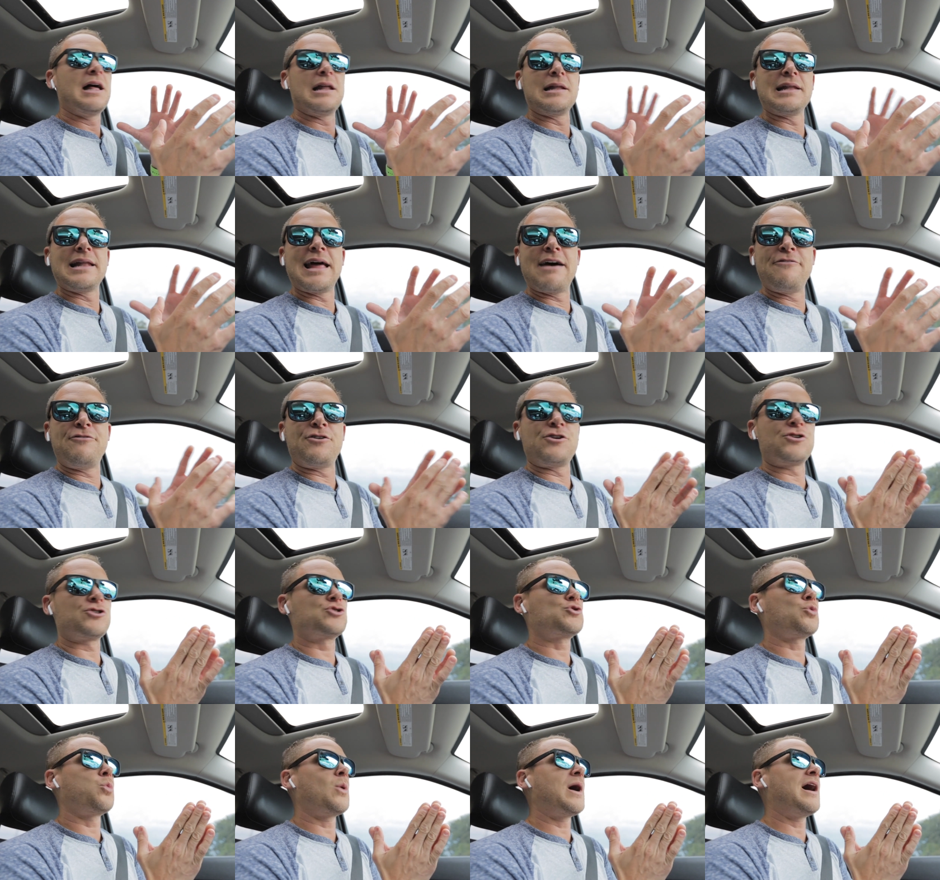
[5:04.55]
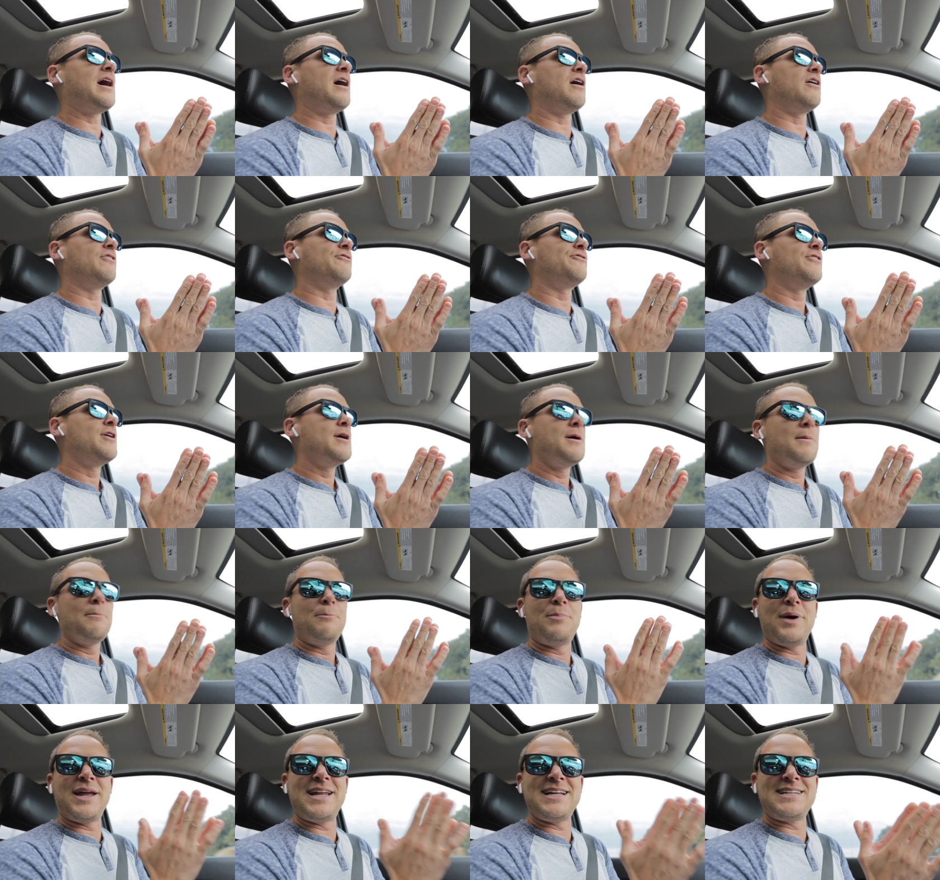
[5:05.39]
11 or 12,
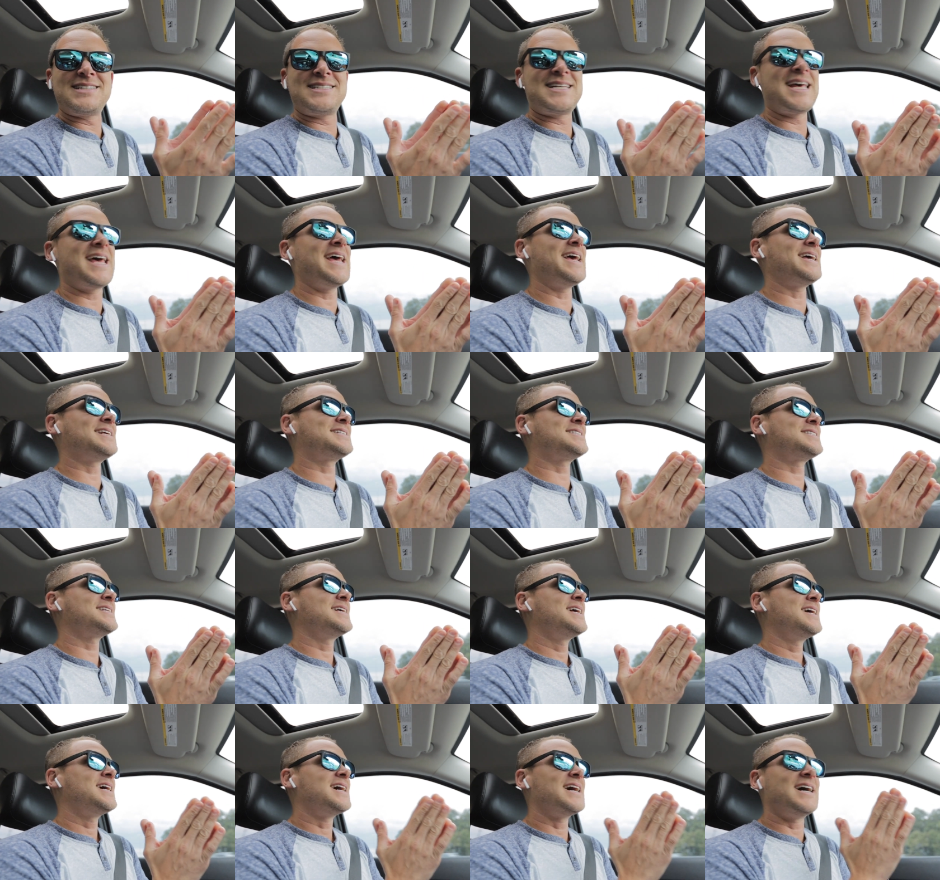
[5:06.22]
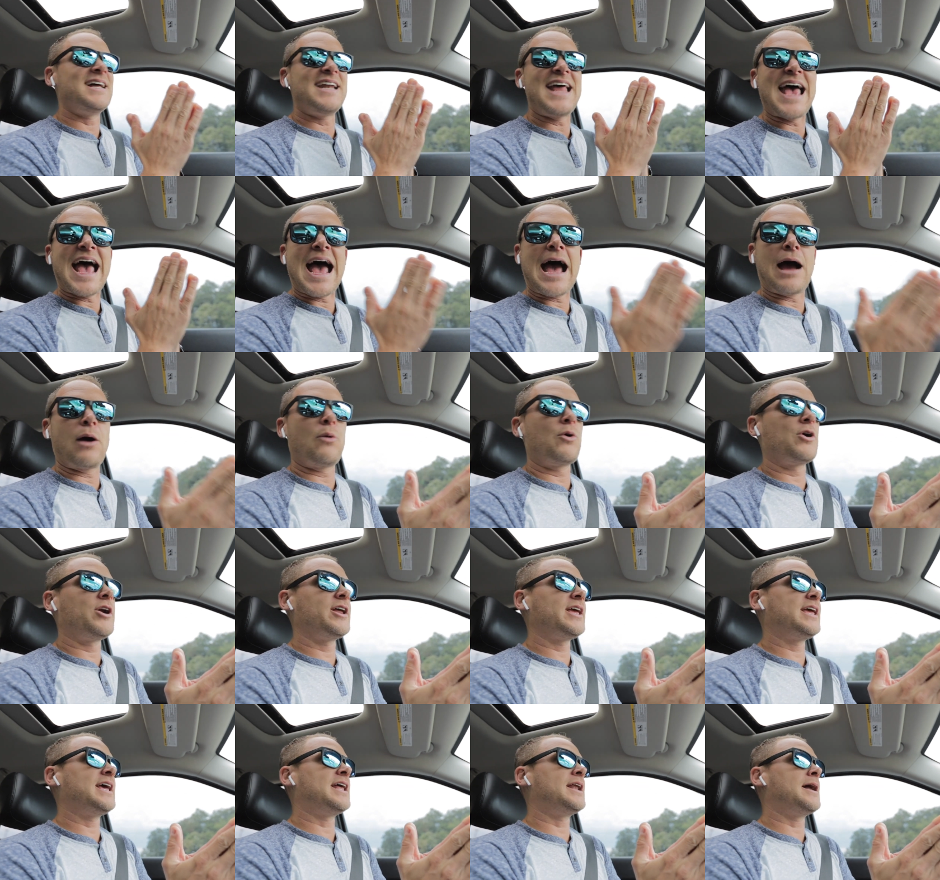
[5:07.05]
but it takes an hour
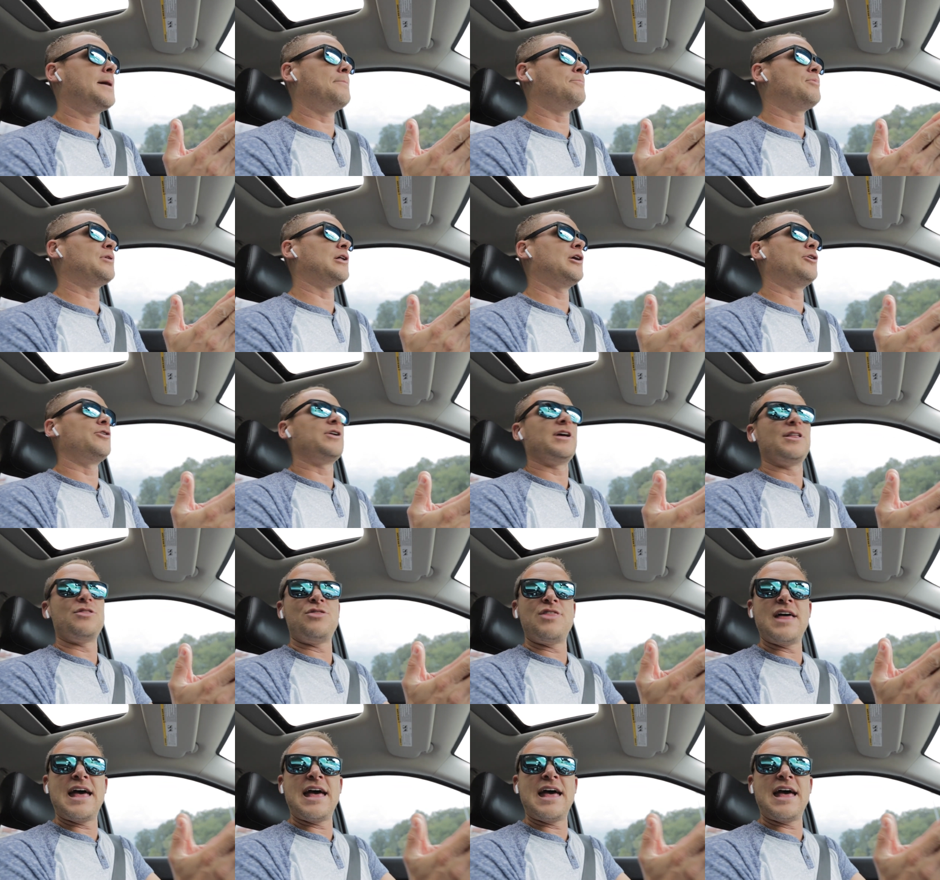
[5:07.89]
to get uploaded.